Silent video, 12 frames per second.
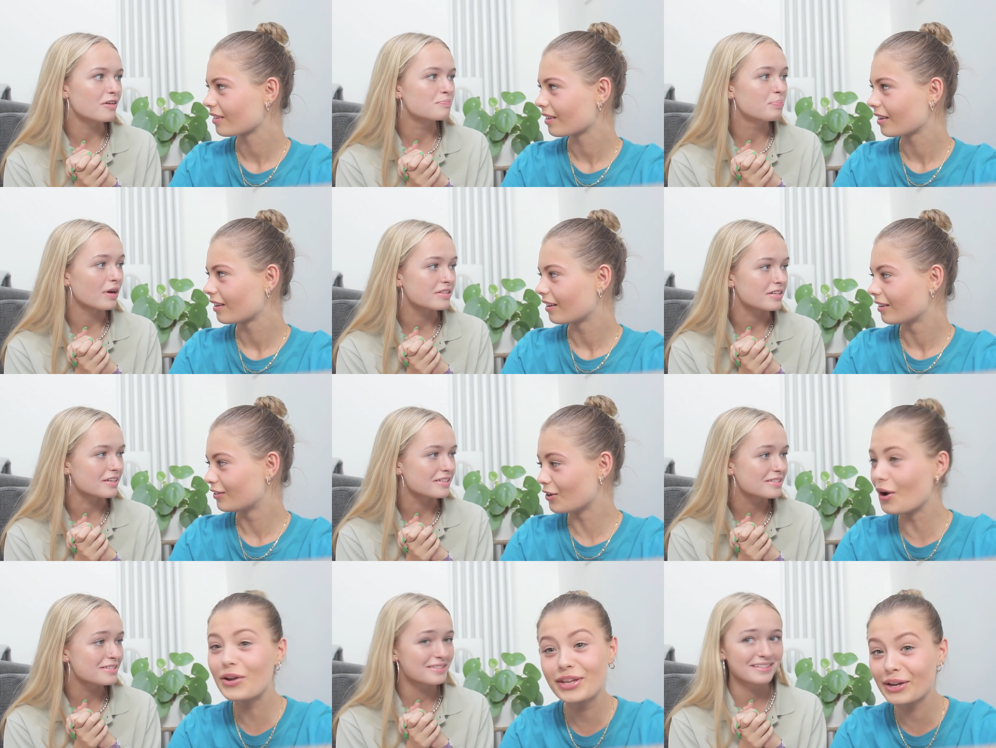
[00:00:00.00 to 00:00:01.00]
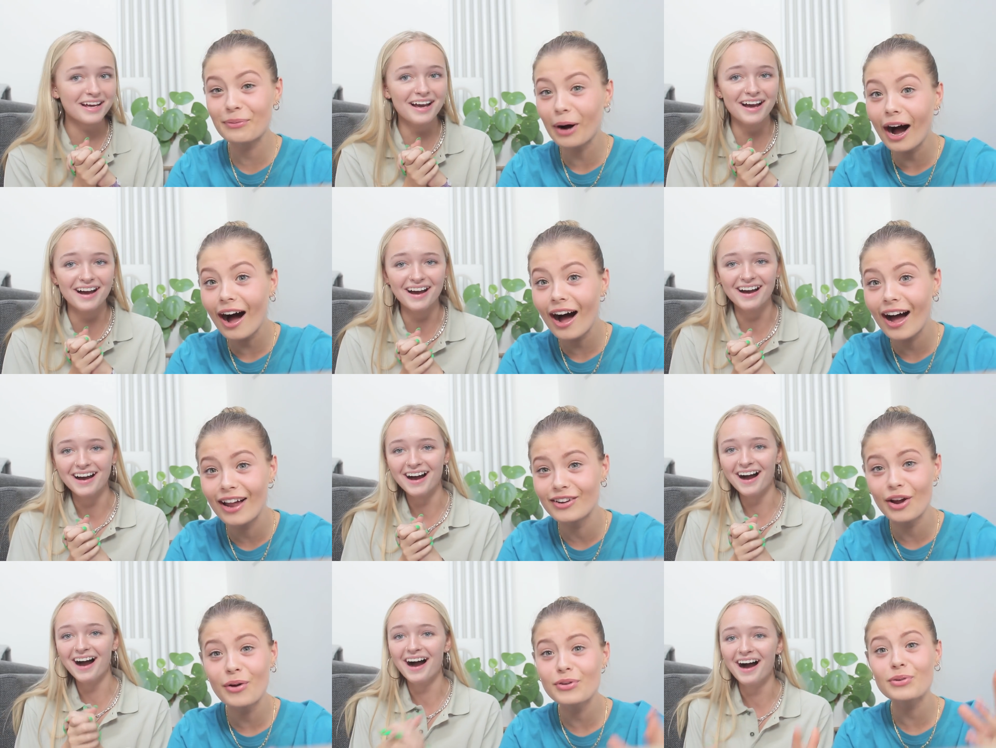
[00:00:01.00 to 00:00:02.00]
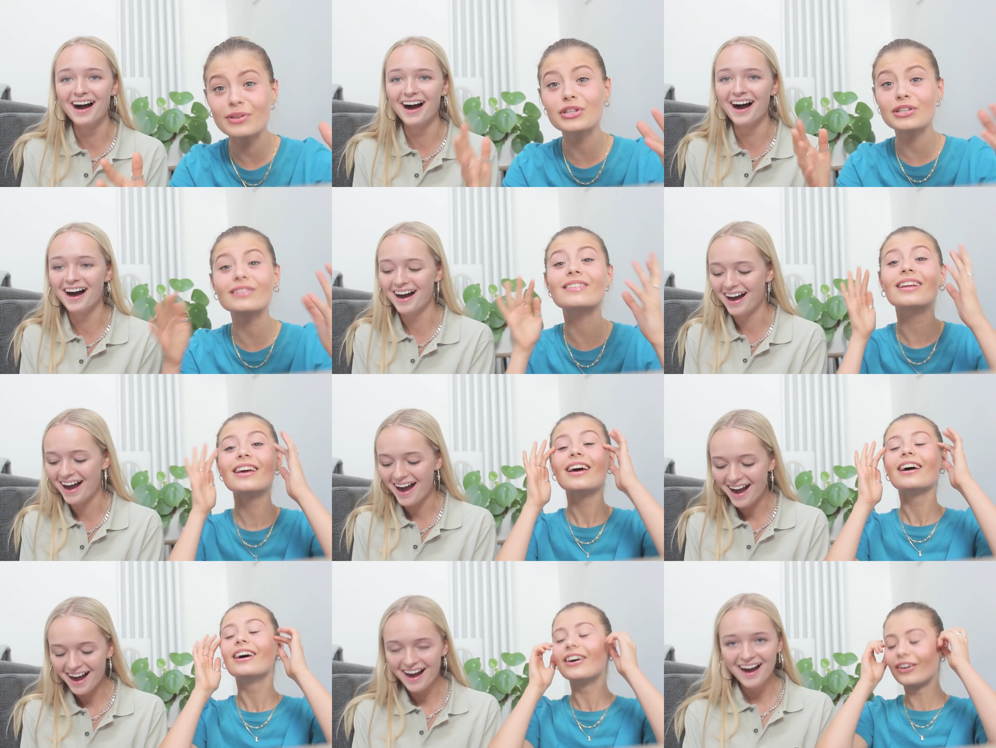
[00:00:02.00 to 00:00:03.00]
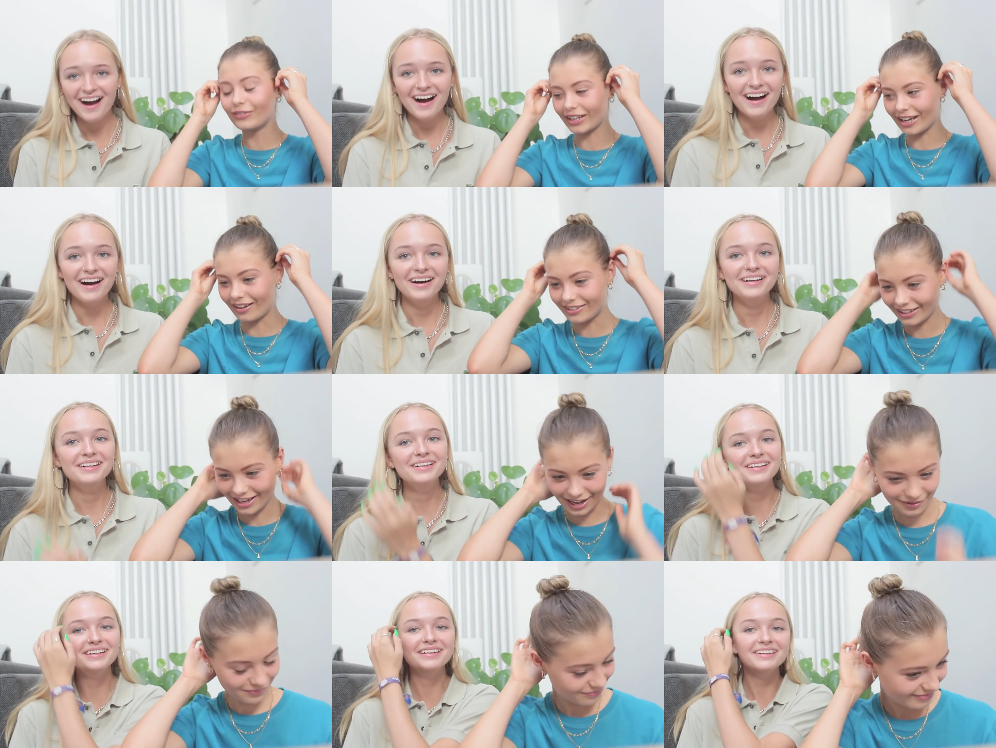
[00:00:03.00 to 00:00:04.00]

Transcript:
Speaker 1: and I was buttered. No, you weren't! No, you... you... Oh my god, okay.